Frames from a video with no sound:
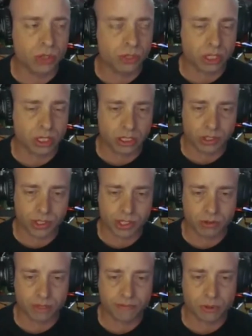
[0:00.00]
Arizona for
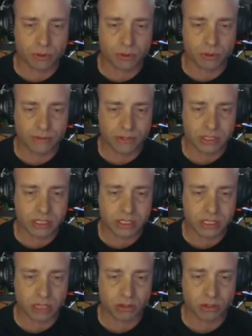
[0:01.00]
about 17
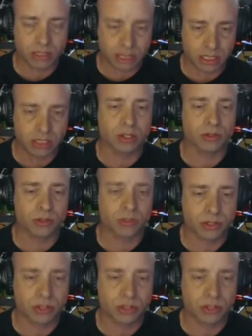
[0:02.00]
or 18 years. So.